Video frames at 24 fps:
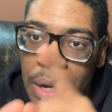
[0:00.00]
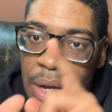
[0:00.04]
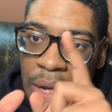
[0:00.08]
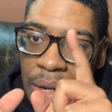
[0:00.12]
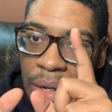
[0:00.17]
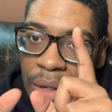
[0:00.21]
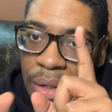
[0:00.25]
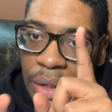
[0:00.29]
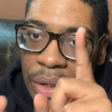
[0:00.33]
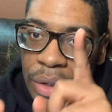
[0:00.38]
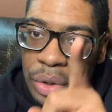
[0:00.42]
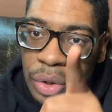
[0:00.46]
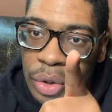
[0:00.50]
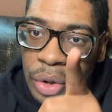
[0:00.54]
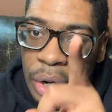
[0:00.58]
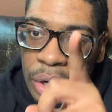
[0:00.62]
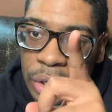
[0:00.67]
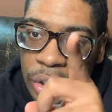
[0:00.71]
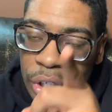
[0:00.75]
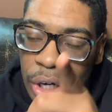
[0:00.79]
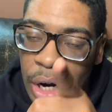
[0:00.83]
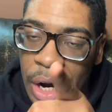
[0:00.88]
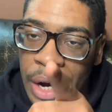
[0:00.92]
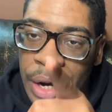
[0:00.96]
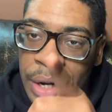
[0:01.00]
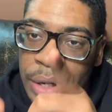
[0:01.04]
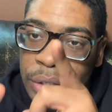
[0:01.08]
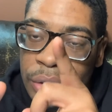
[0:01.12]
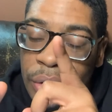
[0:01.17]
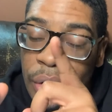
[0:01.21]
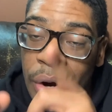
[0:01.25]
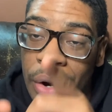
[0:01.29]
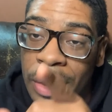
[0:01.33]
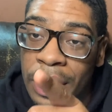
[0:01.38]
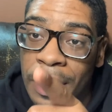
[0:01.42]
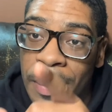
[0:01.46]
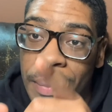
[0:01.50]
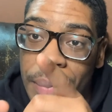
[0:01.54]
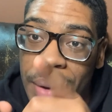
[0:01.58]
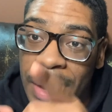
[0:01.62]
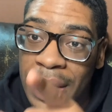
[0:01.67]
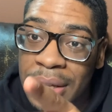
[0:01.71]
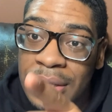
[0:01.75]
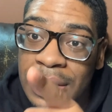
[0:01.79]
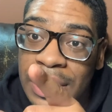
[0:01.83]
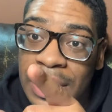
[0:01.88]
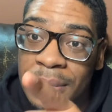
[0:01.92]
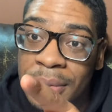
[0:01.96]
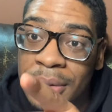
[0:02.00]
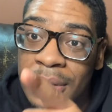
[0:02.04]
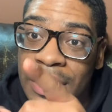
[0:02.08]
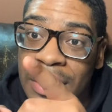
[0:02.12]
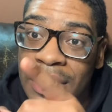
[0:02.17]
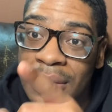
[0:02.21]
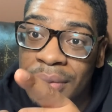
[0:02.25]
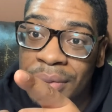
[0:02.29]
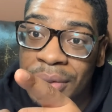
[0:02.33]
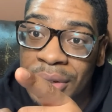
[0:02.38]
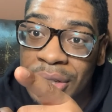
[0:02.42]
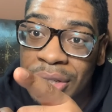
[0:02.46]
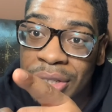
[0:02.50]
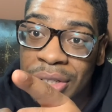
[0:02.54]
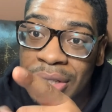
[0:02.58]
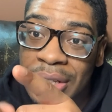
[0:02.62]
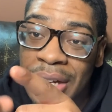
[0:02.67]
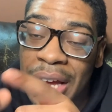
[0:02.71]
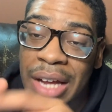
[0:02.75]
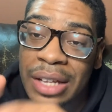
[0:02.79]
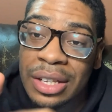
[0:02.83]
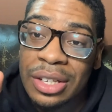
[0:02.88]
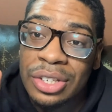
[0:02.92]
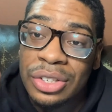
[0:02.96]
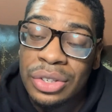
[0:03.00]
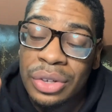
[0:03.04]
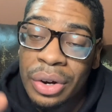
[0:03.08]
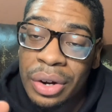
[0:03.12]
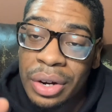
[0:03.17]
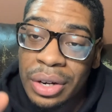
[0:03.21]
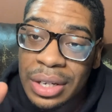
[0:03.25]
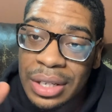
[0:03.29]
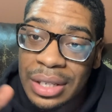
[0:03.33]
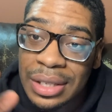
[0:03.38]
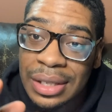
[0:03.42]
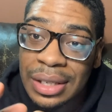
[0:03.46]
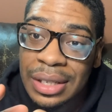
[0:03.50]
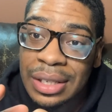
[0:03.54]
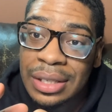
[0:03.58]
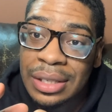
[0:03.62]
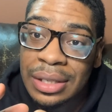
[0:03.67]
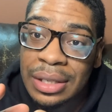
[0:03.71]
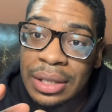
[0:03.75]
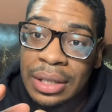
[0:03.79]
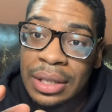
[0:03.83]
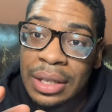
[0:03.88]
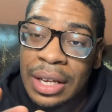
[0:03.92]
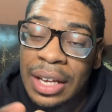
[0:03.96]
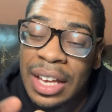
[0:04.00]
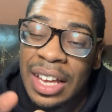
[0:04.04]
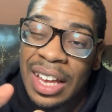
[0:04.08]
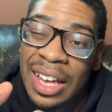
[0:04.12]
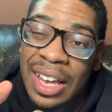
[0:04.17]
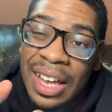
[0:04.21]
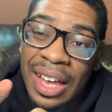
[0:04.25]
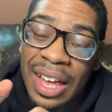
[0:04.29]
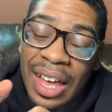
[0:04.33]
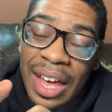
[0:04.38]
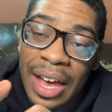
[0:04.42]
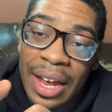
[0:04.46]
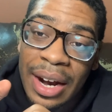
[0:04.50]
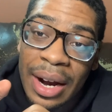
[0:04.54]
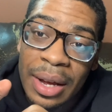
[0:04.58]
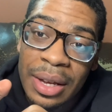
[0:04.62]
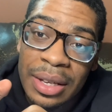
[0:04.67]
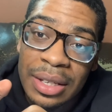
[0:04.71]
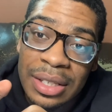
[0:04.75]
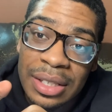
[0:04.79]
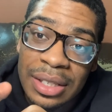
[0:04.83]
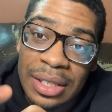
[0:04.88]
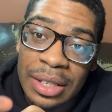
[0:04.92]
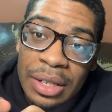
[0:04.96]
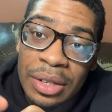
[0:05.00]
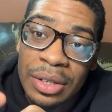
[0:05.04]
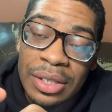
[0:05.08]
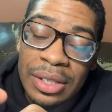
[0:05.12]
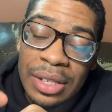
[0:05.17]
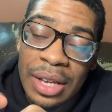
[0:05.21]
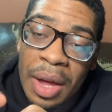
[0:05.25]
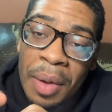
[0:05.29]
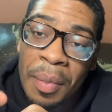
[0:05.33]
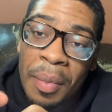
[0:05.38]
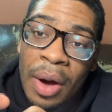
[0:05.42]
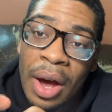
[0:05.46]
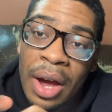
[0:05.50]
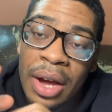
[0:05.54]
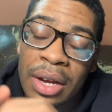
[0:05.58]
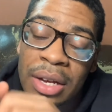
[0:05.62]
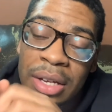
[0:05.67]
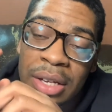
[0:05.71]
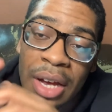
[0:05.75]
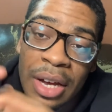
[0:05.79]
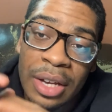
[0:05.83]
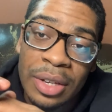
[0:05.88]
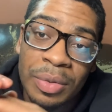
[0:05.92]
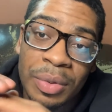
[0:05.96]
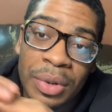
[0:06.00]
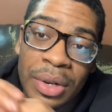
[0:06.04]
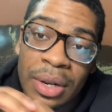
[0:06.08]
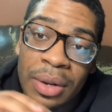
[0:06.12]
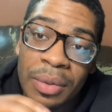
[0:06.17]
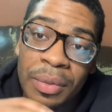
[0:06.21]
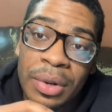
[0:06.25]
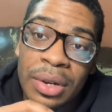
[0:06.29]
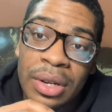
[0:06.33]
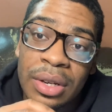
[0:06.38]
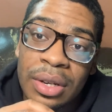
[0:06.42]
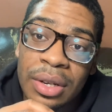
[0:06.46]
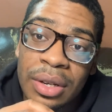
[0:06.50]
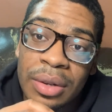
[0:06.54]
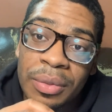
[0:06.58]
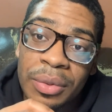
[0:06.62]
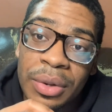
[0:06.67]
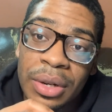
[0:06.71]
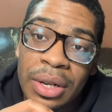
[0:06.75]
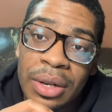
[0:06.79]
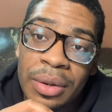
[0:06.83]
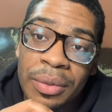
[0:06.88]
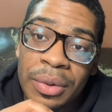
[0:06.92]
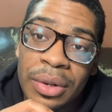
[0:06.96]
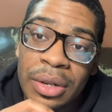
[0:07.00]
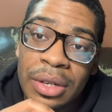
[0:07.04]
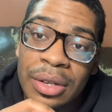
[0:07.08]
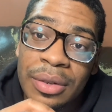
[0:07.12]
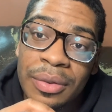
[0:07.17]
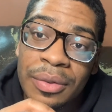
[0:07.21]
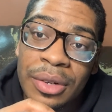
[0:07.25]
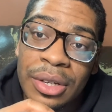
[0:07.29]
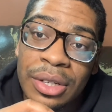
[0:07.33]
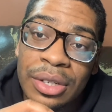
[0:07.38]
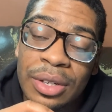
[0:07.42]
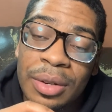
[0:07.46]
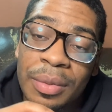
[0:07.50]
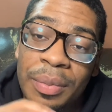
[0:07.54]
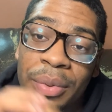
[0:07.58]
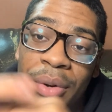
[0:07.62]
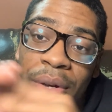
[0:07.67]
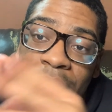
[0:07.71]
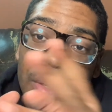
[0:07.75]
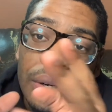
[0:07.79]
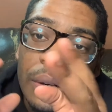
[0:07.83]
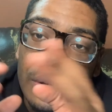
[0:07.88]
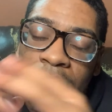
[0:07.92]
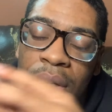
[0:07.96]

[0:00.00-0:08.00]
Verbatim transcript: the New York Giants are the best team in the division at the start of the season, and I still stand by it. Yes, we didn't win the, we didn't win the division, but